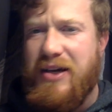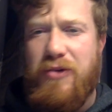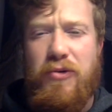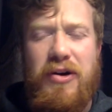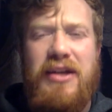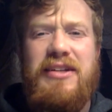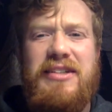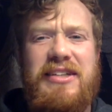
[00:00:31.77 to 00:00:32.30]
I
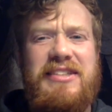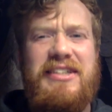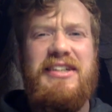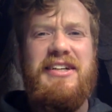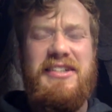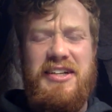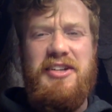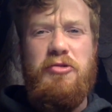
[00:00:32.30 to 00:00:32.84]
want it to send
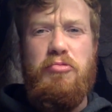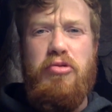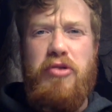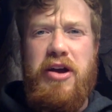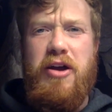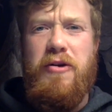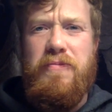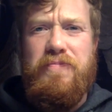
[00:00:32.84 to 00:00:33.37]
us into
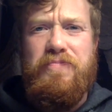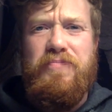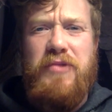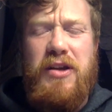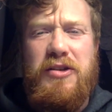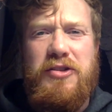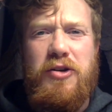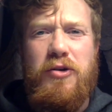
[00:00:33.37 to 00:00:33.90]
prayer.
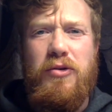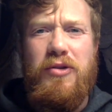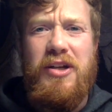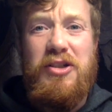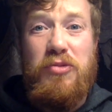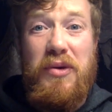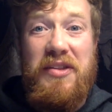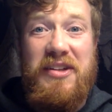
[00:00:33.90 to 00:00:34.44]
So
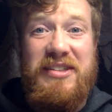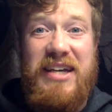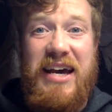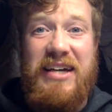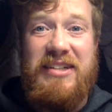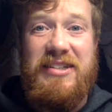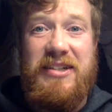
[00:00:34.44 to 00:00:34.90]
let's read the text.